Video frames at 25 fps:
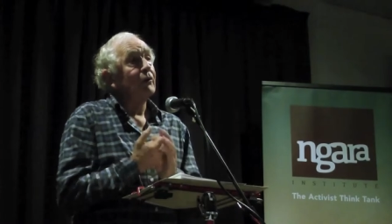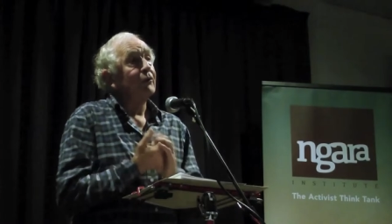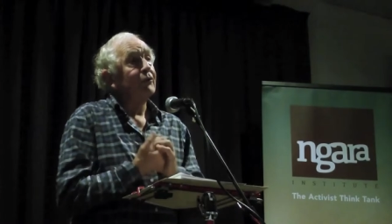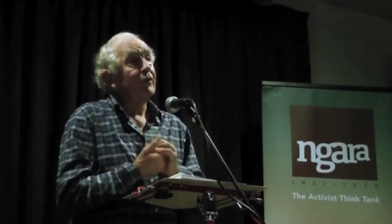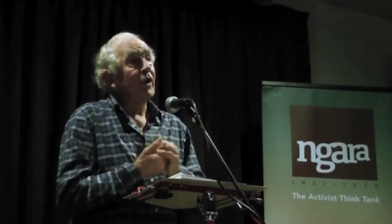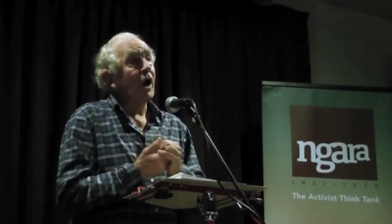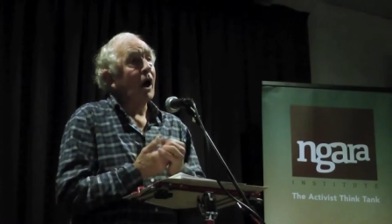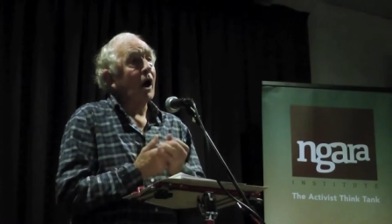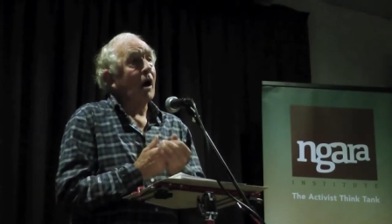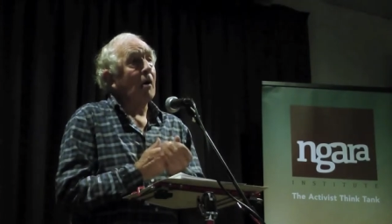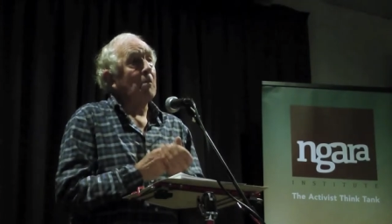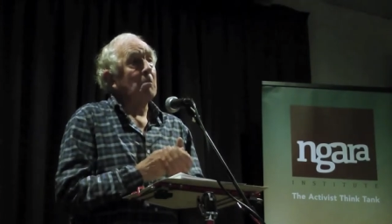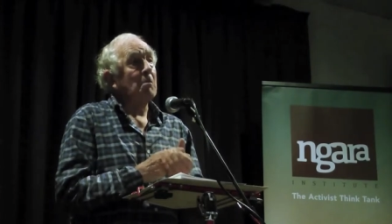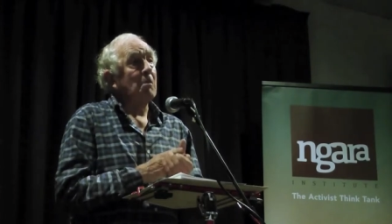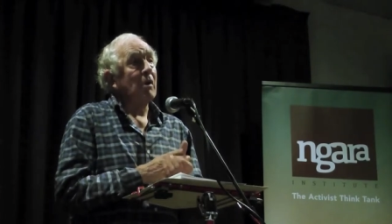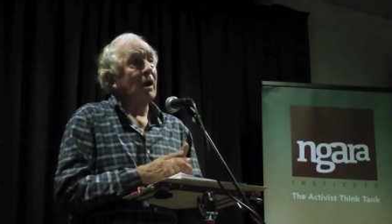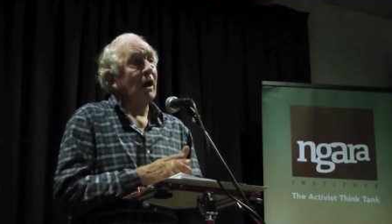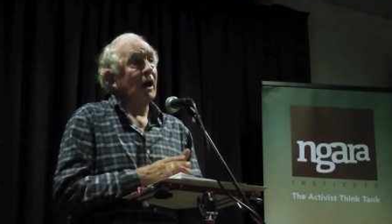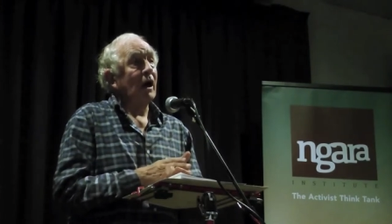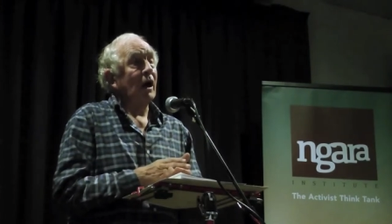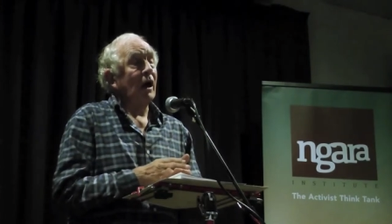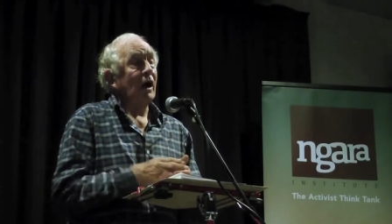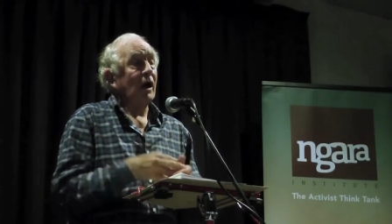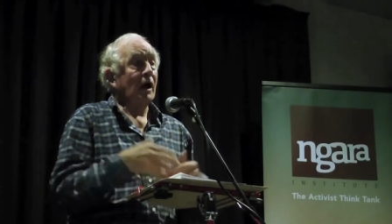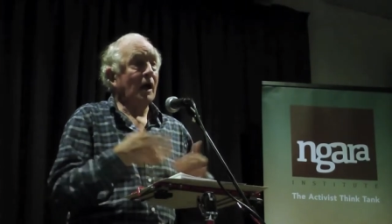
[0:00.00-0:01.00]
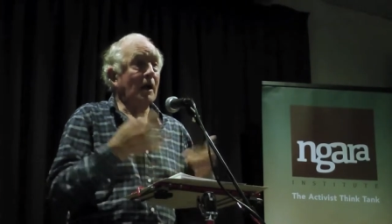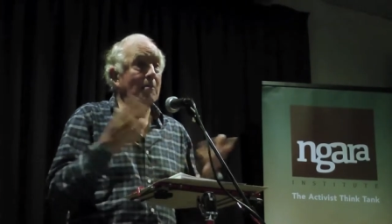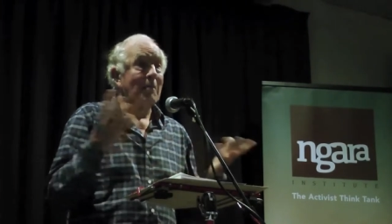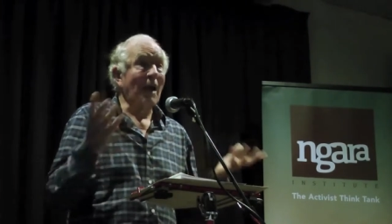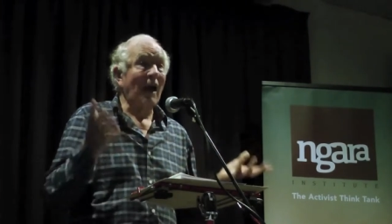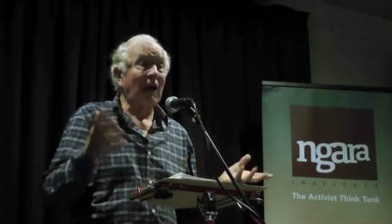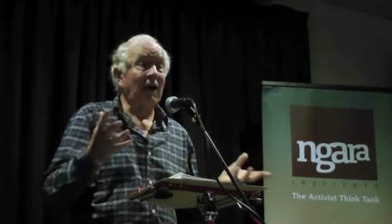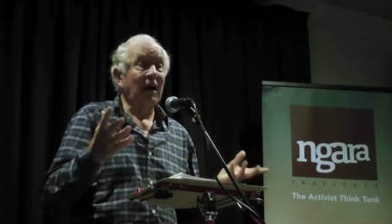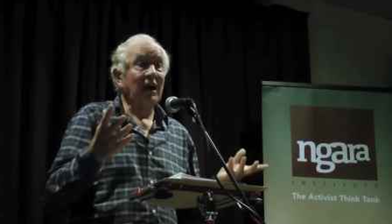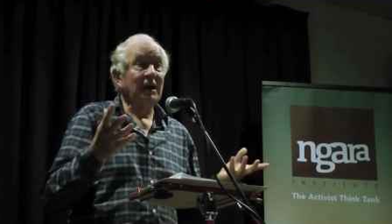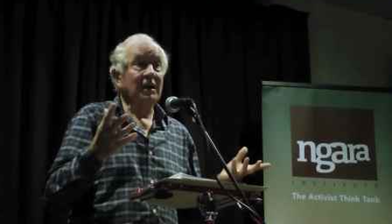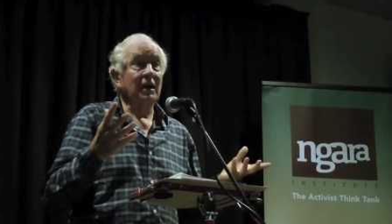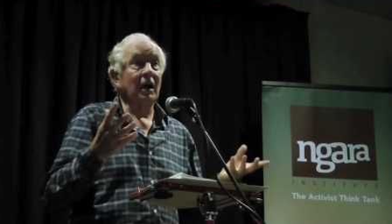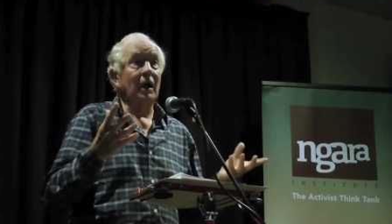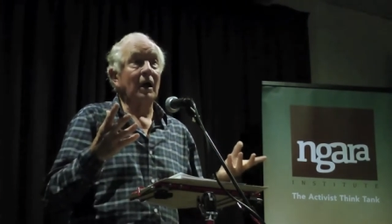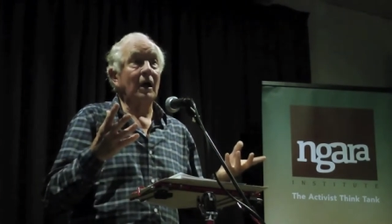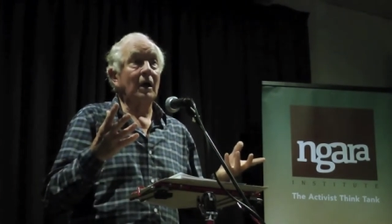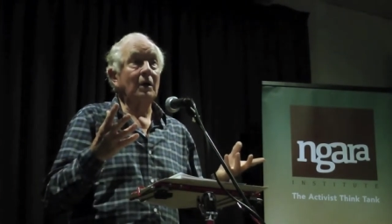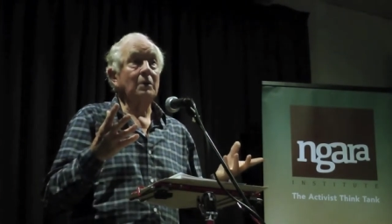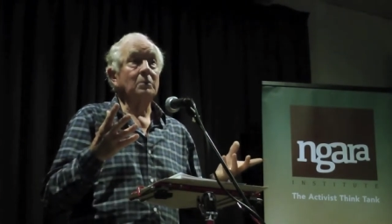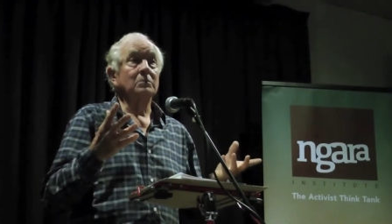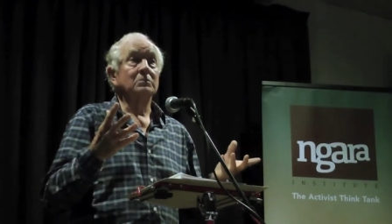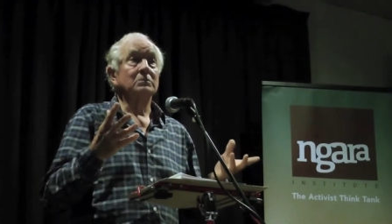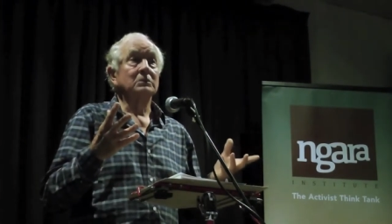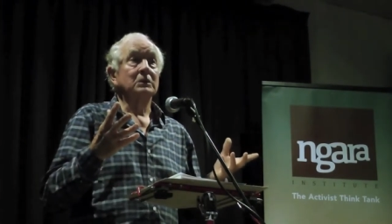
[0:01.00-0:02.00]
from uh,
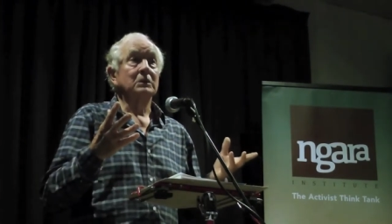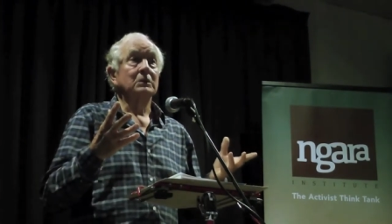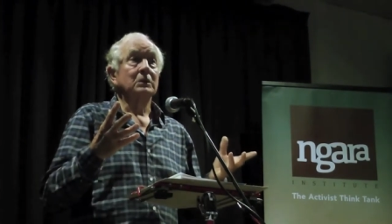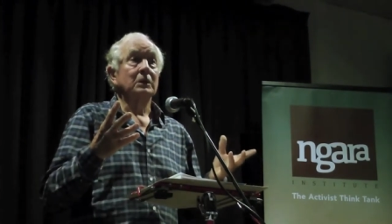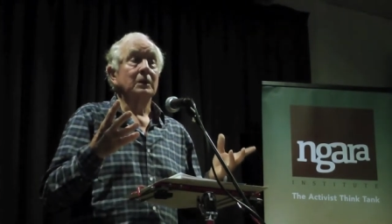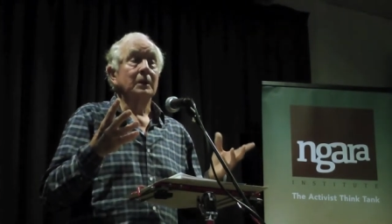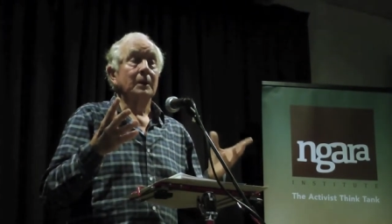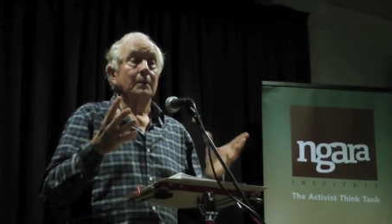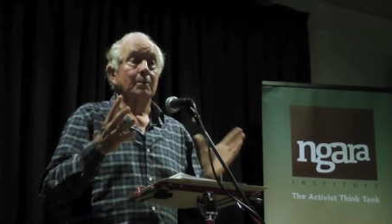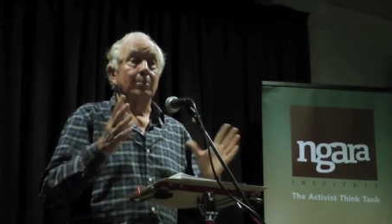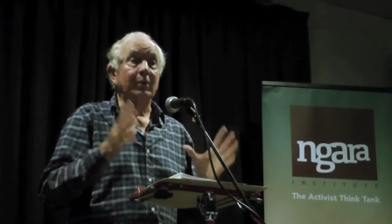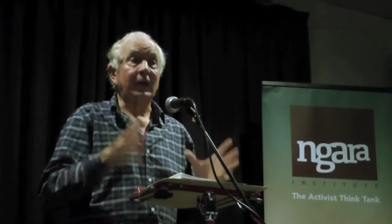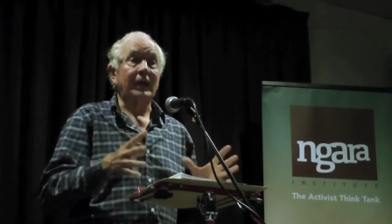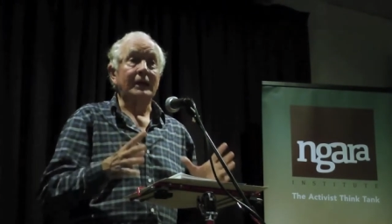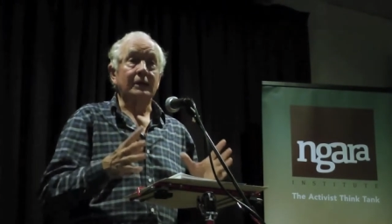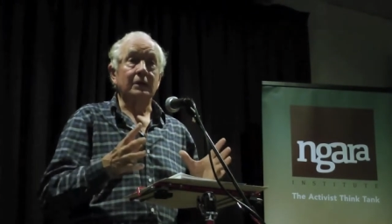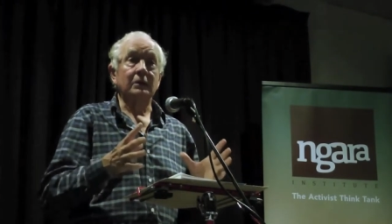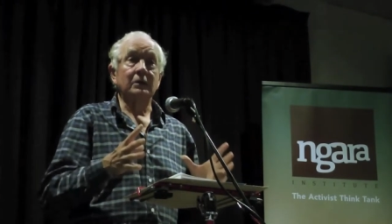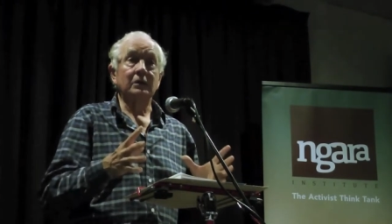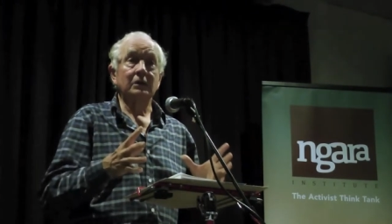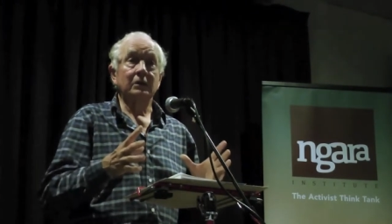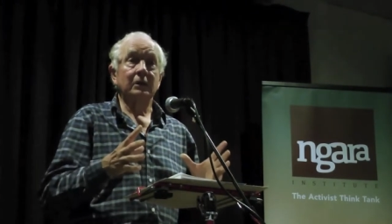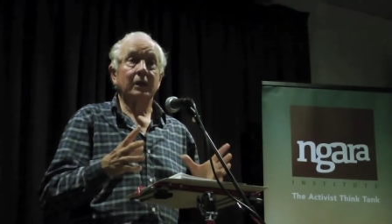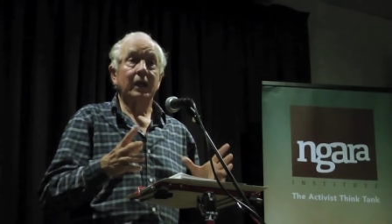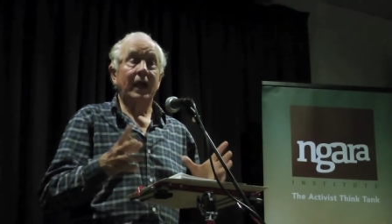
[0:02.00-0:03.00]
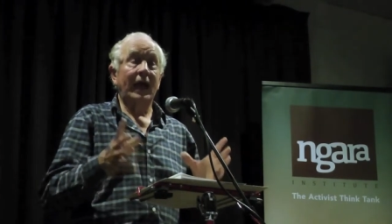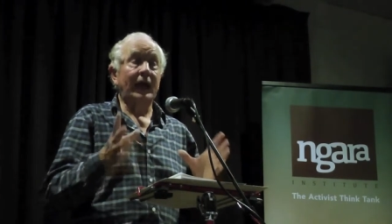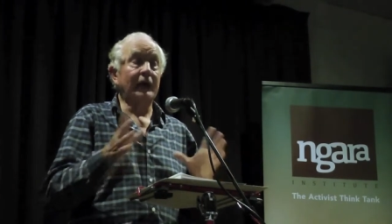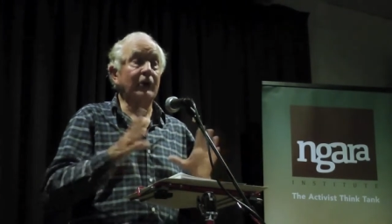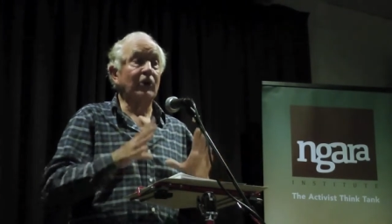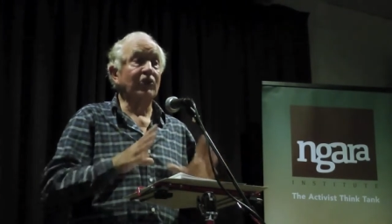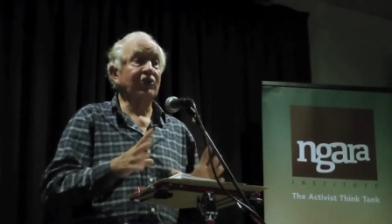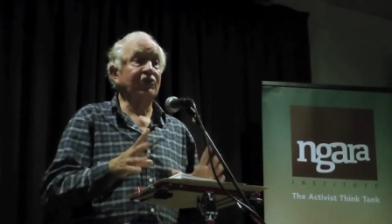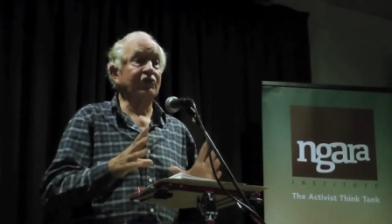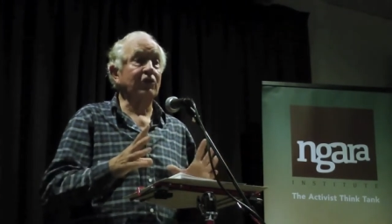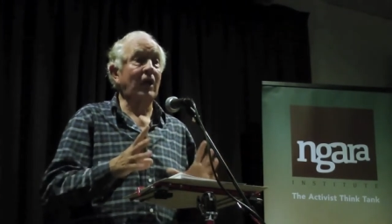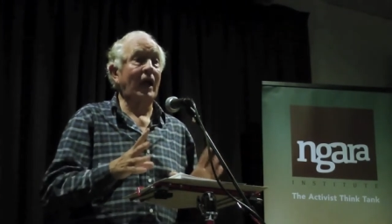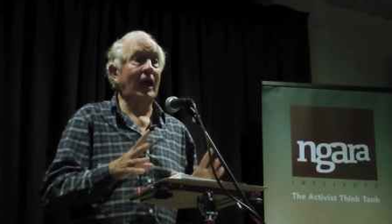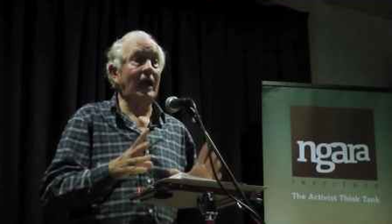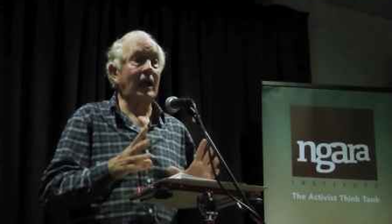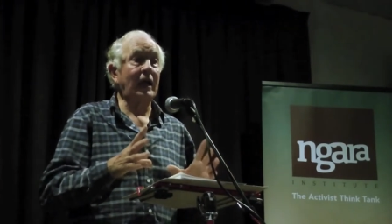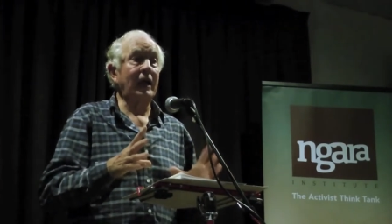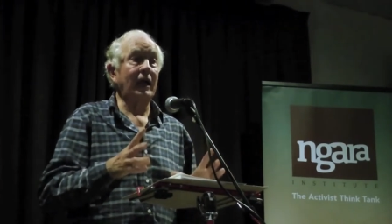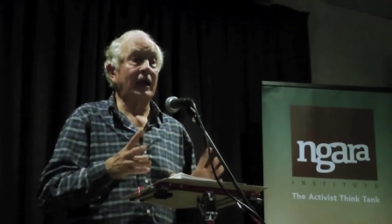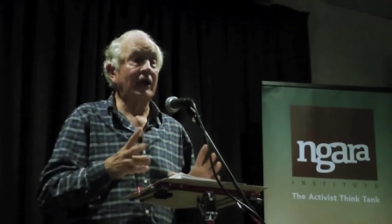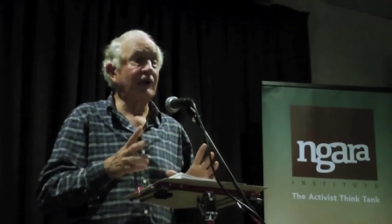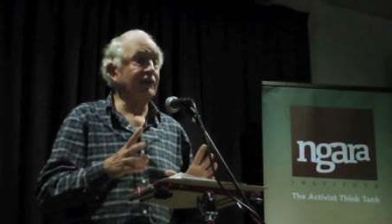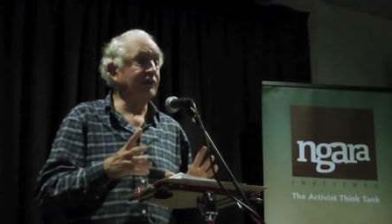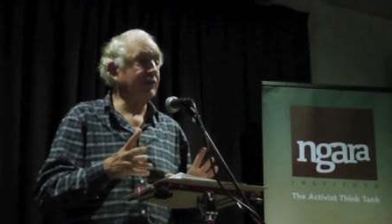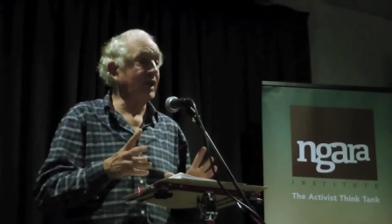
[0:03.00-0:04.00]
America, Britain and
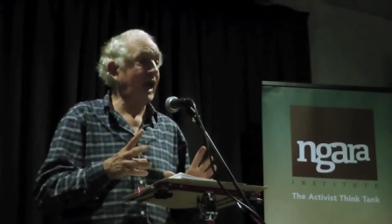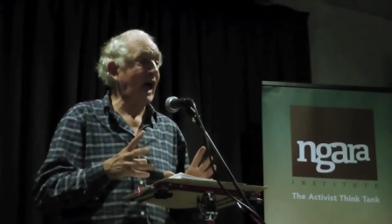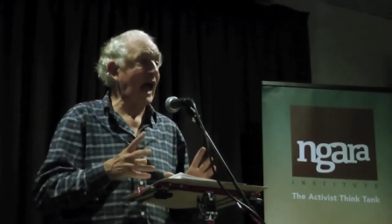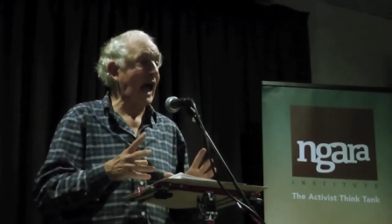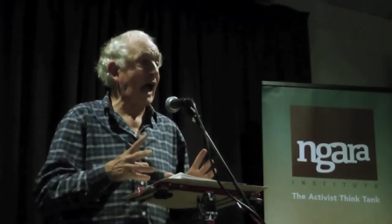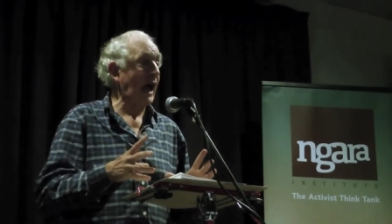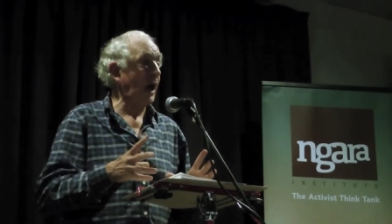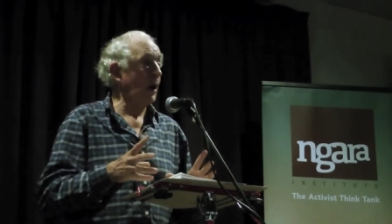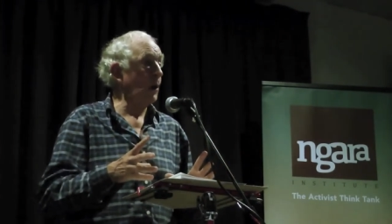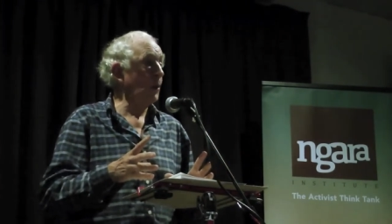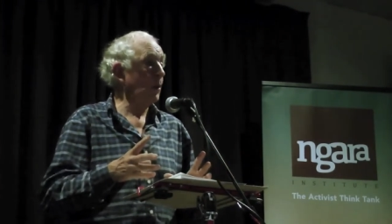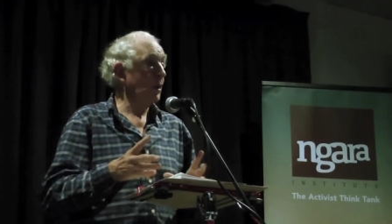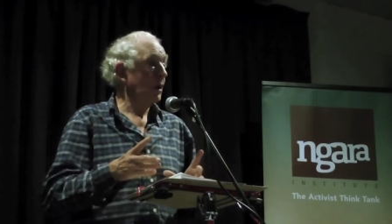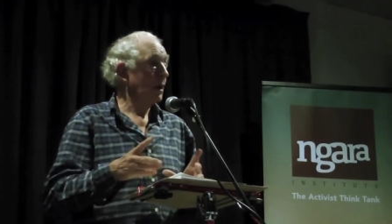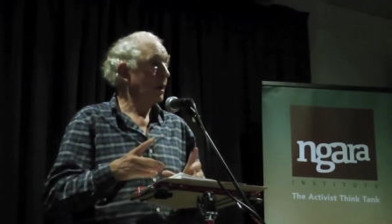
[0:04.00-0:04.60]
Australia as to how,